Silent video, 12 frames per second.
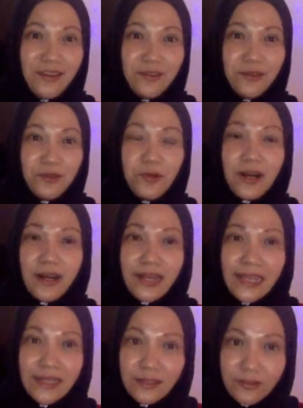You know, you
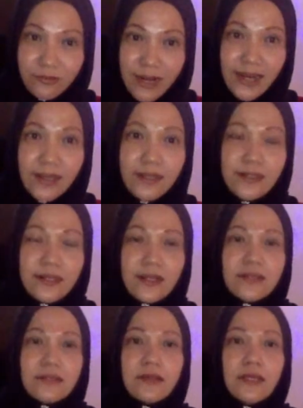are in the right
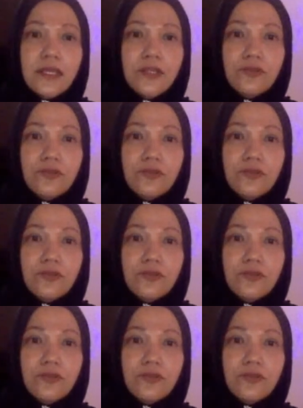industry,